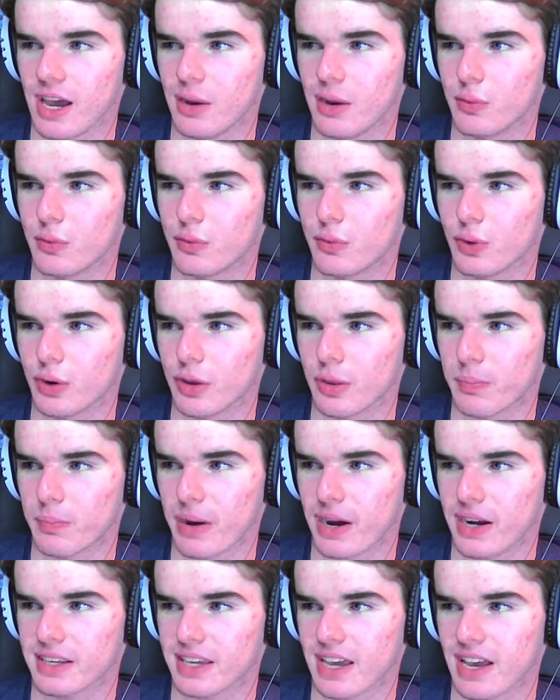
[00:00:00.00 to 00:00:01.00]
for the
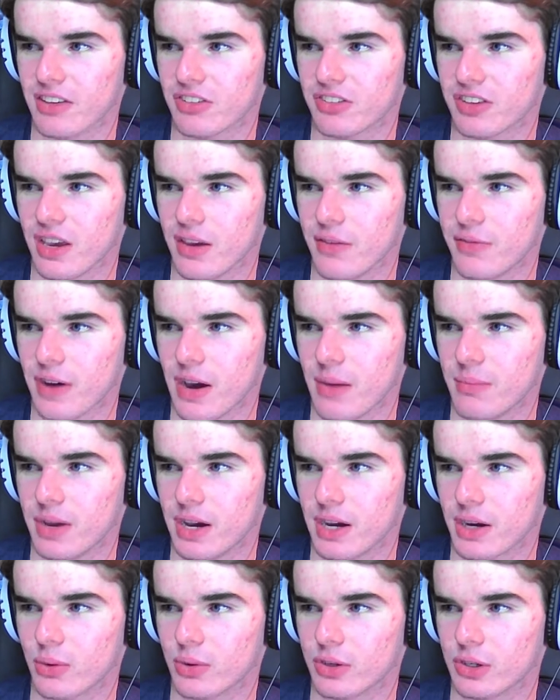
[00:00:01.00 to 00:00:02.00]
podcast sake, I'm not
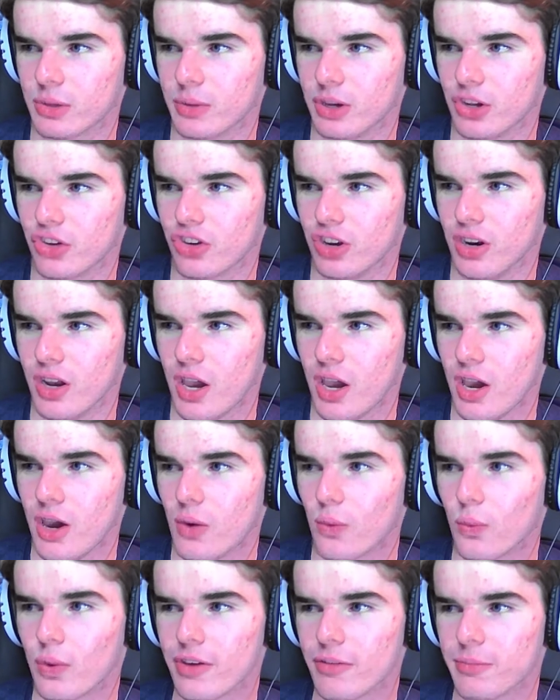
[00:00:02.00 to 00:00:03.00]
going to mention.
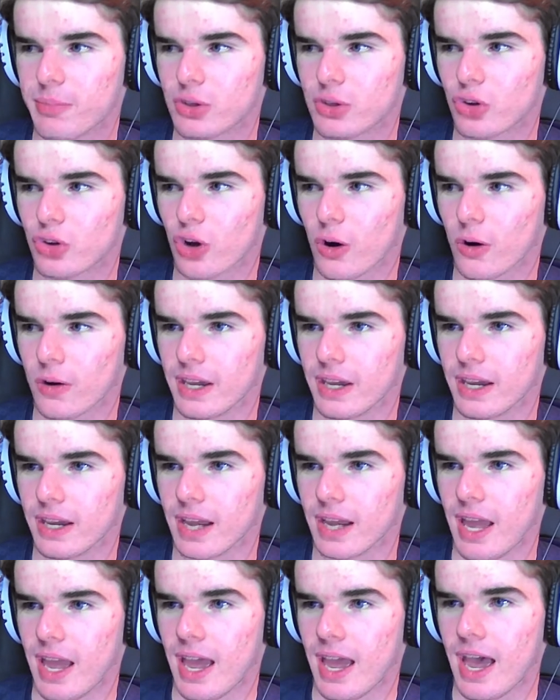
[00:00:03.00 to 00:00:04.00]
We have been talking,
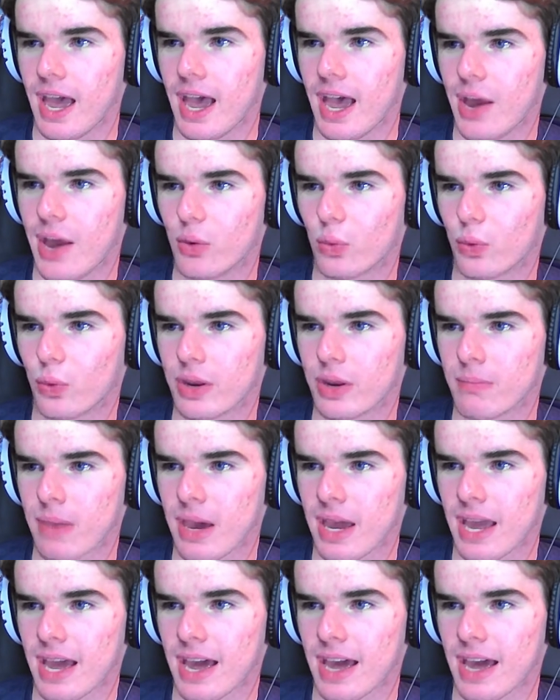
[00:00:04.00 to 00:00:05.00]
and we
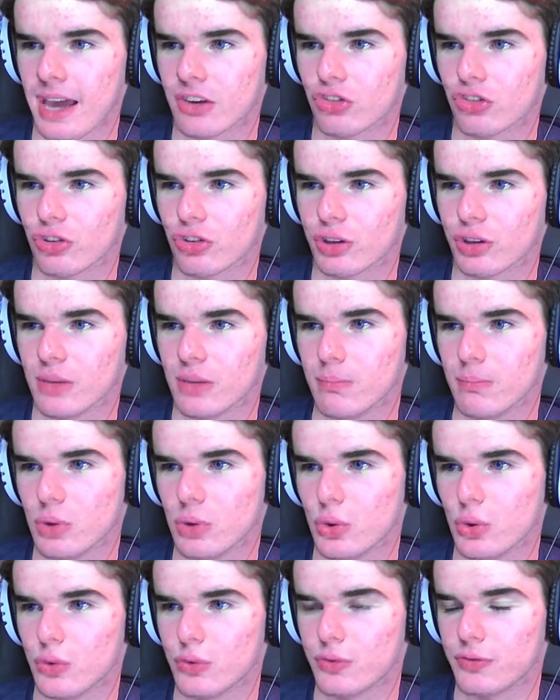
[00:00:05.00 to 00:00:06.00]
may actually
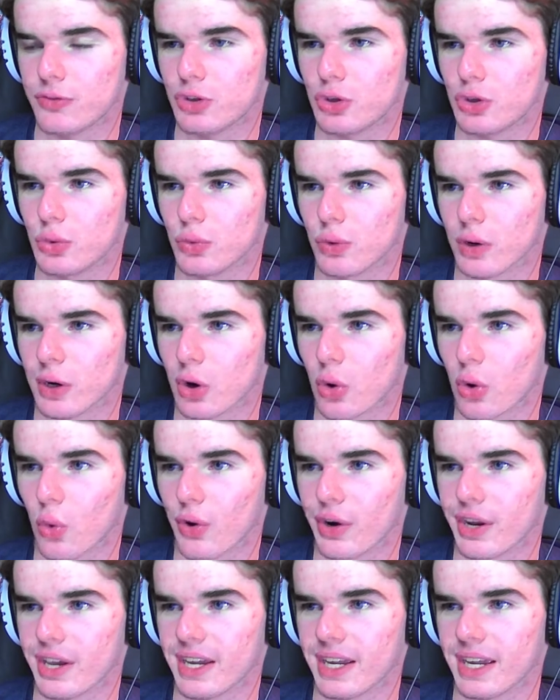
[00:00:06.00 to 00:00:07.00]
move to
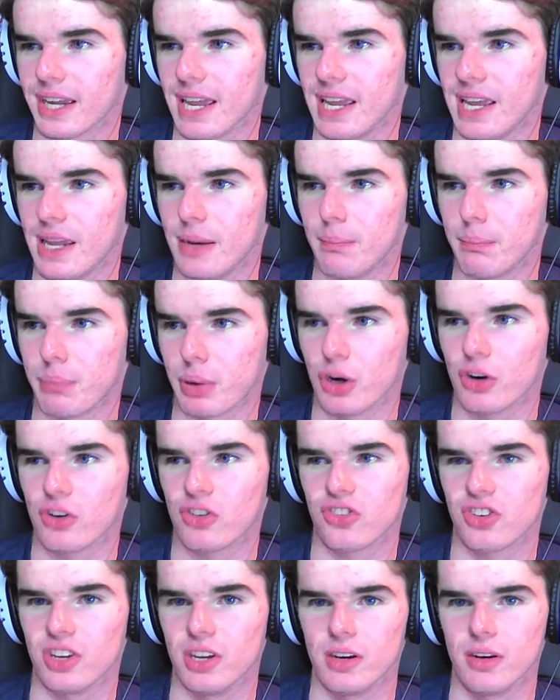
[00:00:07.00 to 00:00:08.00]
recording in
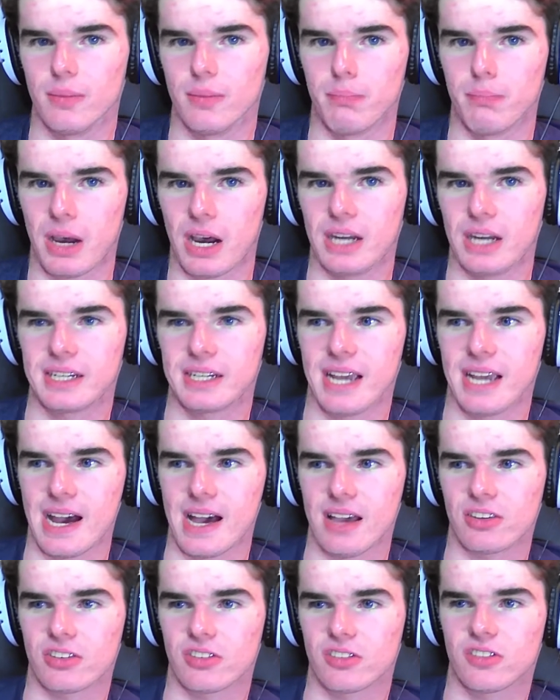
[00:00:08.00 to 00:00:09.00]
person
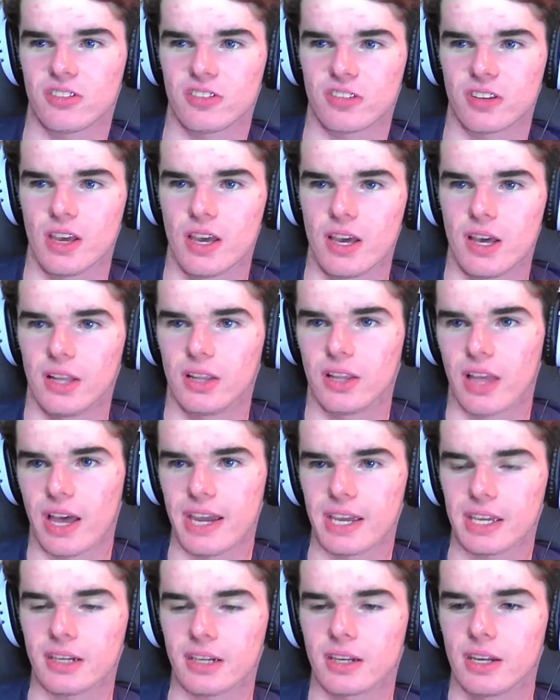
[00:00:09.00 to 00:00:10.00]
podcasts. Like, yes.